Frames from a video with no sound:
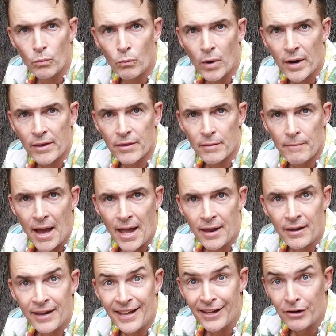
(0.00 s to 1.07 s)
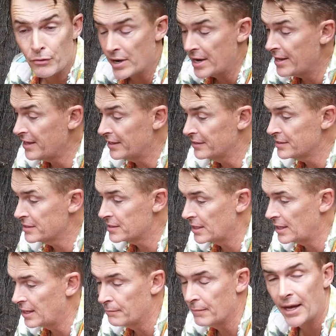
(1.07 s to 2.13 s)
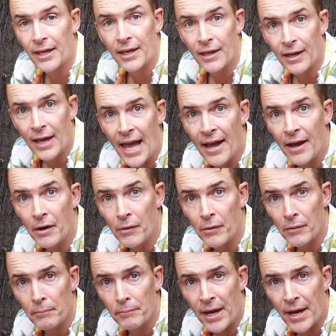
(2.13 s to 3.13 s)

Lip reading: One of the main ingredients in making our